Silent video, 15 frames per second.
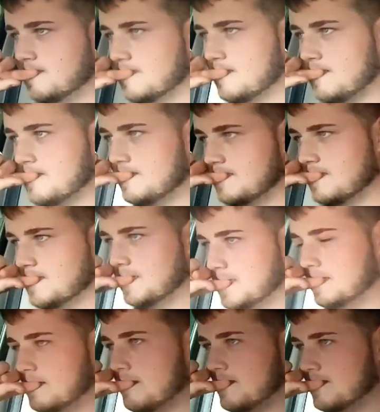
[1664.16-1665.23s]
and
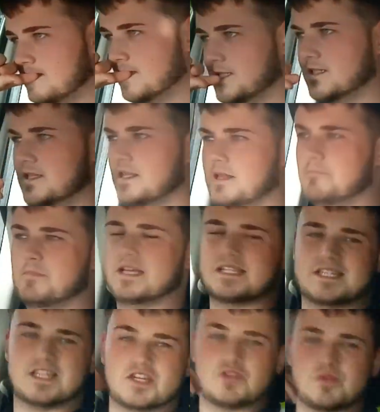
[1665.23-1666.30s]
doodlebugs bugs and that.
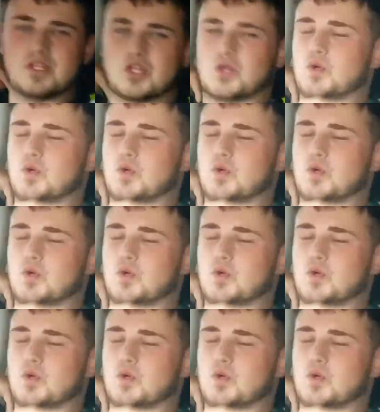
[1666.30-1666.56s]
in the